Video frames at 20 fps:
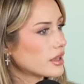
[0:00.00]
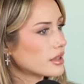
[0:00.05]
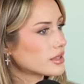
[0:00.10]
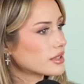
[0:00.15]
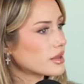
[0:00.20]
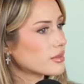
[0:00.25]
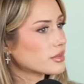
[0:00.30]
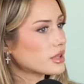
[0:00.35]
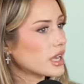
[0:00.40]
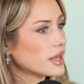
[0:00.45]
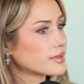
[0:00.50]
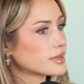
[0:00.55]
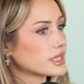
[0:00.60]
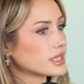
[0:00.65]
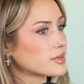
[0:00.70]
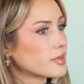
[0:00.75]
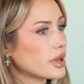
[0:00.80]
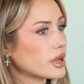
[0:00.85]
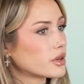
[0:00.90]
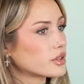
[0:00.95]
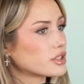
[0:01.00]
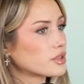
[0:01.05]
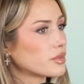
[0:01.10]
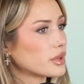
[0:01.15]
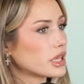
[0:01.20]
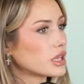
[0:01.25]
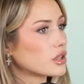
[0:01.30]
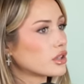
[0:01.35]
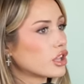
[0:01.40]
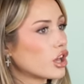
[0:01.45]
sometimes it's better to
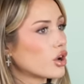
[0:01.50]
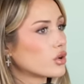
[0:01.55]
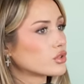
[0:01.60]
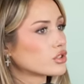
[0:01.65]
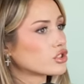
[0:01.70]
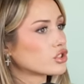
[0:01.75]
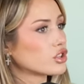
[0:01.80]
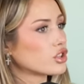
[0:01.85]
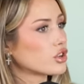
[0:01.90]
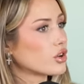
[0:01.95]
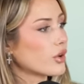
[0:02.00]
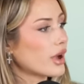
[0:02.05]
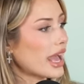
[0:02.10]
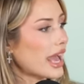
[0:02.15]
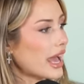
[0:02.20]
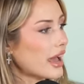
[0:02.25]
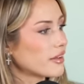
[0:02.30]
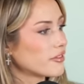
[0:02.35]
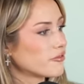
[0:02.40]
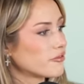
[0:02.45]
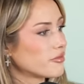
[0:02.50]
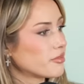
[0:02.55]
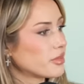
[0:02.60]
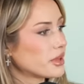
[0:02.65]
be alone so you don't have